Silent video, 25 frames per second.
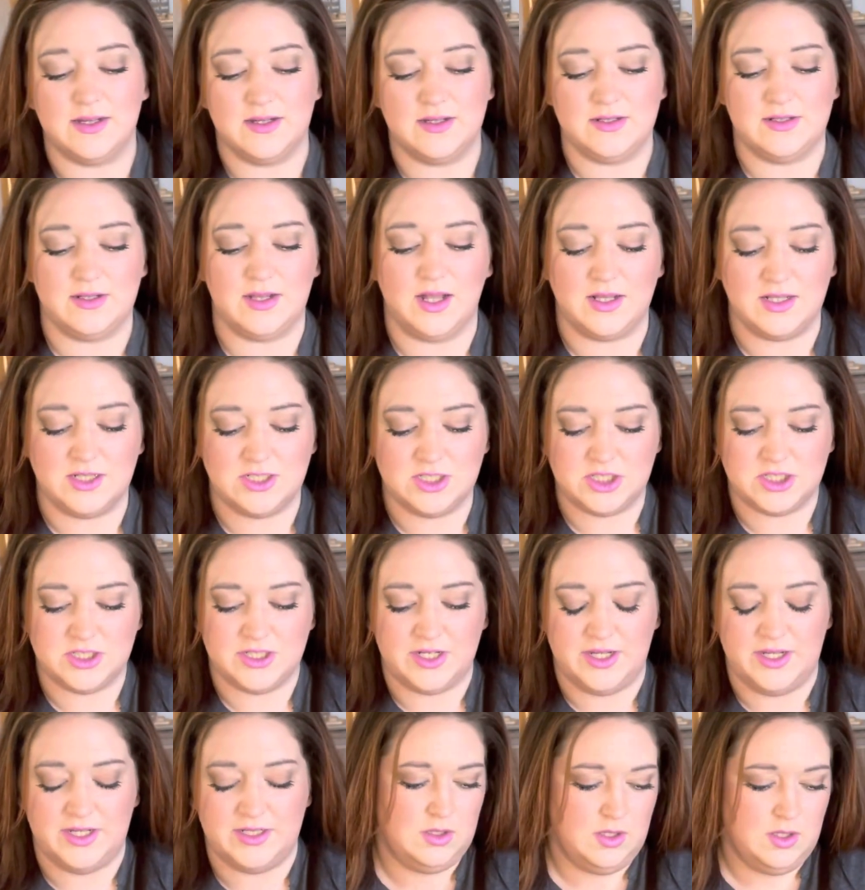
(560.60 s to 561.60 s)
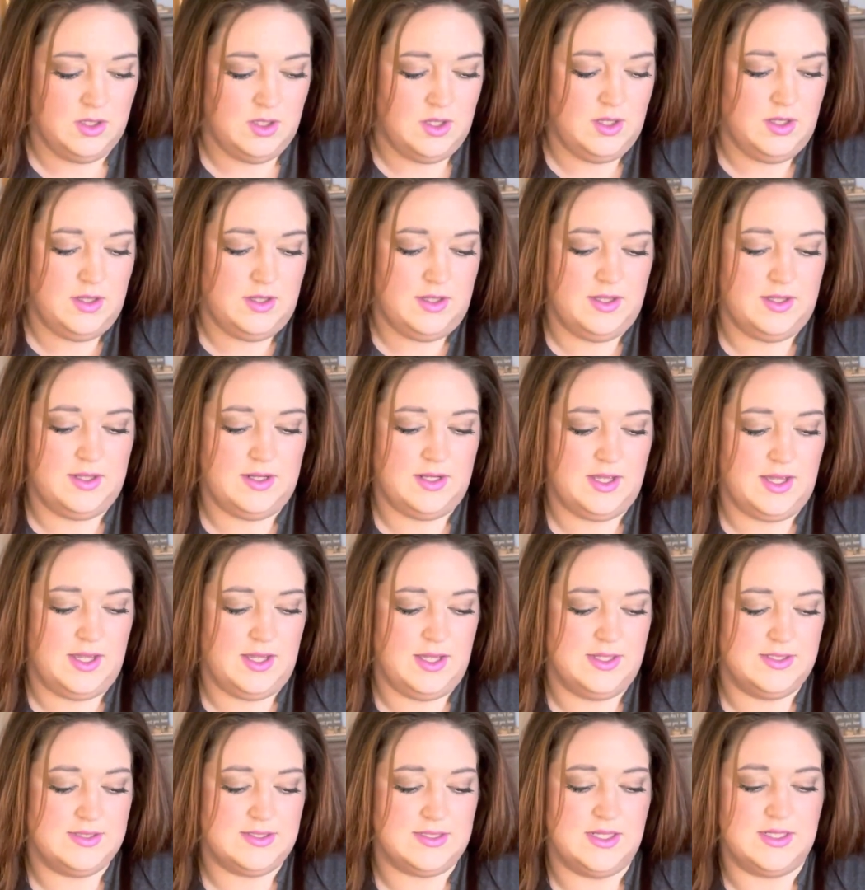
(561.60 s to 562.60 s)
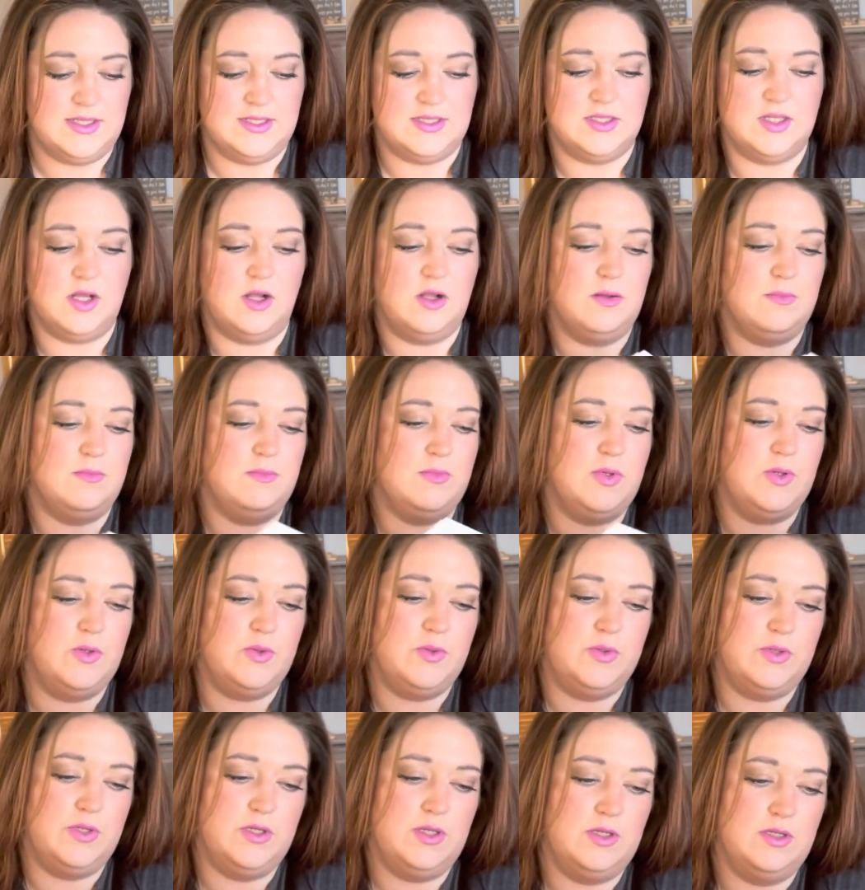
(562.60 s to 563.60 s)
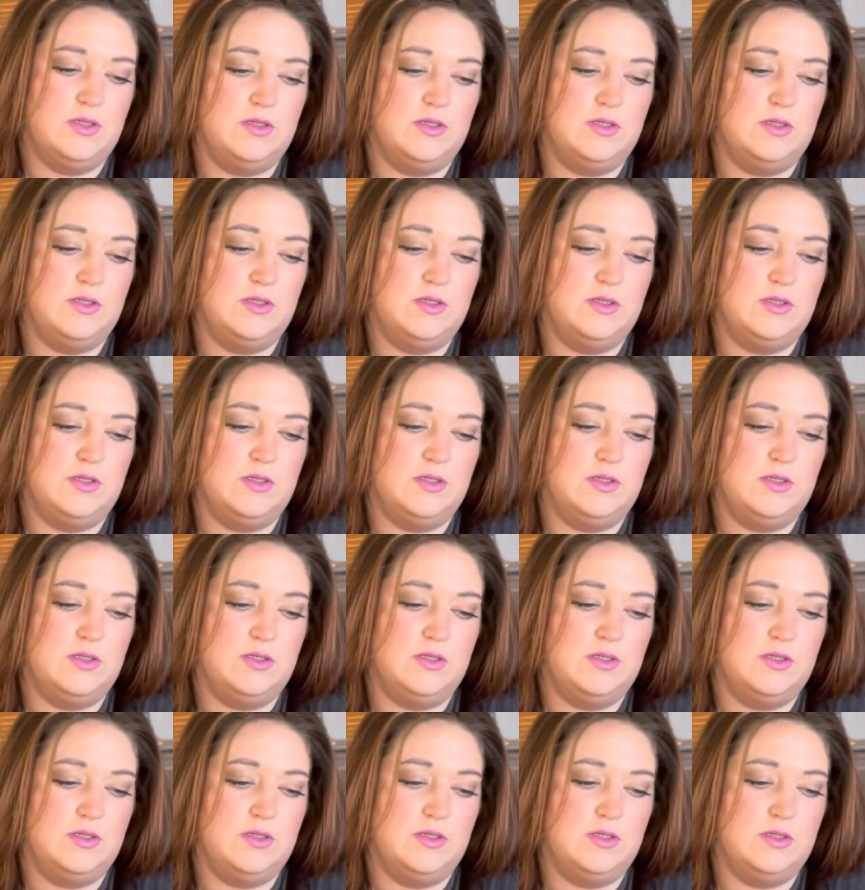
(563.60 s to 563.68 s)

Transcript: knowledge crate. It has a salt moon